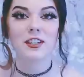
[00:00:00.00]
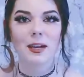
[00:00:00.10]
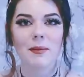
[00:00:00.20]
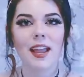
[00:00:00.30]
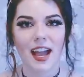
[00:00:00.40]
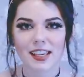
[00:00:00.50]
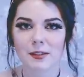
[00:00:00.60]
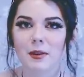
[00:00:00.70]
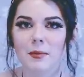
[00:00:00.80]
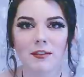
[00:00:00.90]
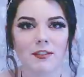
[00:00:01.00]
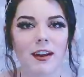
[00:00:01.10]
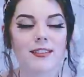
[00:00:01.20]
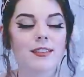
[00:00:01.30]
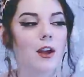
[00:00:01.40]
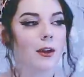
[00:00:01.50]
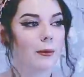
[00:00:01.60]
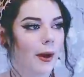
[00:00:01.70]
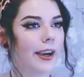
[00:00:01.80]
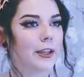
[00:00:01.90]
Every time I ask one of my friends,
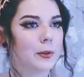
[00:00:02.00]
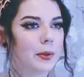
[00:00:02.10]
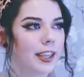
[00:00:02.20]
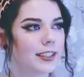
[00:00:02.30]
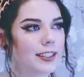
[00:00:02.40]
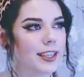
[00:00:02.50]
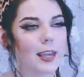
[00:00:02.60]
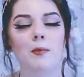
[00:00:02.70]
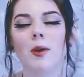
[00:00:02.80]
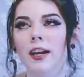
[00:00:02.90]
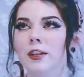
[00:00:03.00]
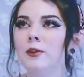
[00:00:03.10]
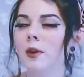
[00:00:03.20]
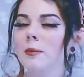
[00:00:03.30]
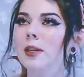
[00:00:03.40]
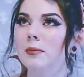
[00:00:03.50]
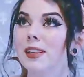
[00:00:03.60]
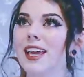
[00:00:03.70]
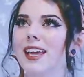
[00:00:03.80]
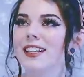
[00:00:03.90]
why are you playing this game? Why do you want me to
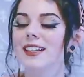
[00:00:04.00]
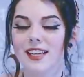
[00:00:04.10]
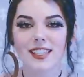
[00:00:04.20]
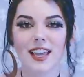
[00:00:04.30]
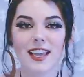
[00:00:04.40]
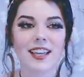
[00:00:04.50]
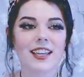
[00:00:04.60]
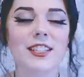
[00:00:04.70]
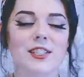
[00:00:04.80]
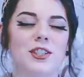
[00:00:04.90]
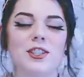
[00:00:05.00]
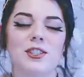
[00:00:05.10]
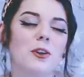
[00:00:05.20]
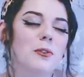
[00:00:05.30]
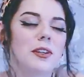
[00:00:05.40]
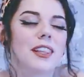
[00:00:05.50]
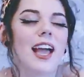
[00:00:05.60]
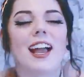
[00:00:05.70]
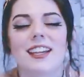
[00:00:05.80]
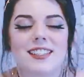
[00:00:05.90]
play it? They say, it's just so
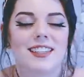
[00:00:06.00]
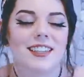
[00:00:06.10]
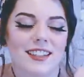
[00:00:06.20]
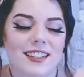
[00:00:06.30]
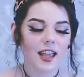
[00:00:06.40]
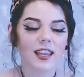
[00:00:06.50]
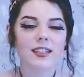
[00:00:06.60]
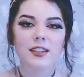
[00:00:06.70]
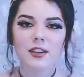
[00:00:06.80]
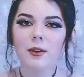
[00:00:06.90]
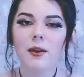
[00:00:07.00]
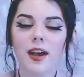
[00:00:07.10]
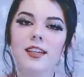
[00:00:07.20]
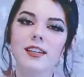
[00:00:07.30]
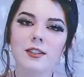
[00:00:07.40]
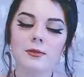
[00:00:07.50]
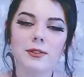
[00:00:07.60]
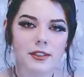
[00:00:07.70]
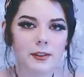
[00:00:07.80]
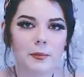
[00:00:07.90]
relaxing. And, you know, I could
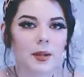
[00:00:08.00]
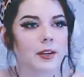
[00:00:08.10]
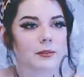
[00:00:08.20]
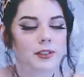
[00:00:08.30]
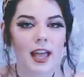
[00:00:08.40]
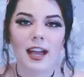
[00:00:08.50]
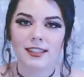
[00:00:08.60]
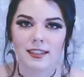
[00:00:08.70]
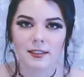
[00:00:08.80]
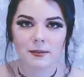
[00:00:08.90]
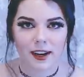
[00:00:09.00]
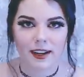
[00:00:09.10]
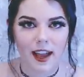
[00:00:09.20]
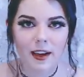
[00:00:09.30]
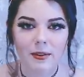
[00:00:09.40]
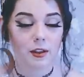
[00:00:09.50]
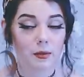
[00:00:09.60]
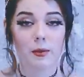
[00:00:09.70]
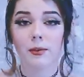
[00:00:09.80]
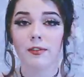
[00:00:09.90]
use a little bit relaxing right now.
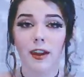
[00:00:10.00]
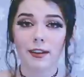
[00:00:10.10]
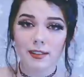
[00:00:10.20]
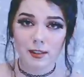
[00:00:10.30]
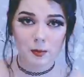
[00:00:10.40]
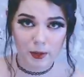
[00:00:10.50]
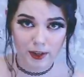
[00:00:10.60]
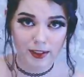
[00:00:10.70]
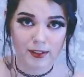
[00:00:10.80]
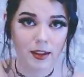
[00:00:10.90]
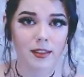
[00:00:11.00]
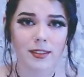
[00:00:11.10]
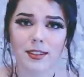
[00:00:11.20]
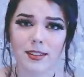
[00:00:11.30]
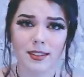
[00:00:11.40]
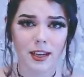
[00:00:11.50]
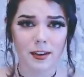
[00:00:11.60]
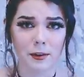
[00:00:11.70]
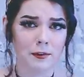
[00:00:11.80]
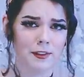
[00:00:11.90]
Coronavirus is putting us all in this
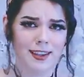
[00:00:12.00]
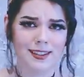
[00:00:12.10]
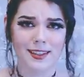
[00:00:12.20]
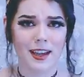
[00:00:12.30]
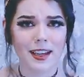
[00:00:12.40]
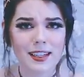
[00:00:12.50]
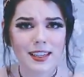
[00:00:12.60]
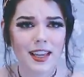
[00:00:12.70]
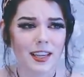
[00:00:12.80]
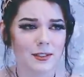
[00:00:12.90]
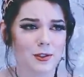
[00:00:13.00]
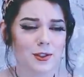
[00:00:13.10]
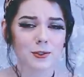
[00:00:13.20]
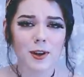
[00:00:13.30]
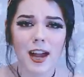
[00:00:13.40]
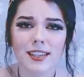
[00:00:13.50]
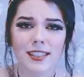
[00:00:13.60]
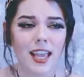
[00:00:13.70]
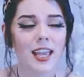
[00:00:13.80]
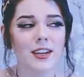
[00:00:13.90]
state of anxiety and
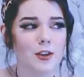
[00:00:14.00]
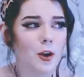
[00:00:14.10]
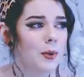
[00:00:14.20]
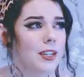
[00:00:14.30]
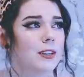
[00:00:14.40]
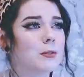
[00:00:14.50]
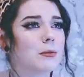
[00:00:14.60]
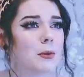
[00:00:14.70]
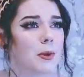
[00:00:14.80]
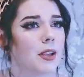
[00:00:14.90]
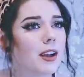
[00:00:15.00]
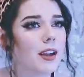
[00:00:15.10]
stress, and nobody knows what's going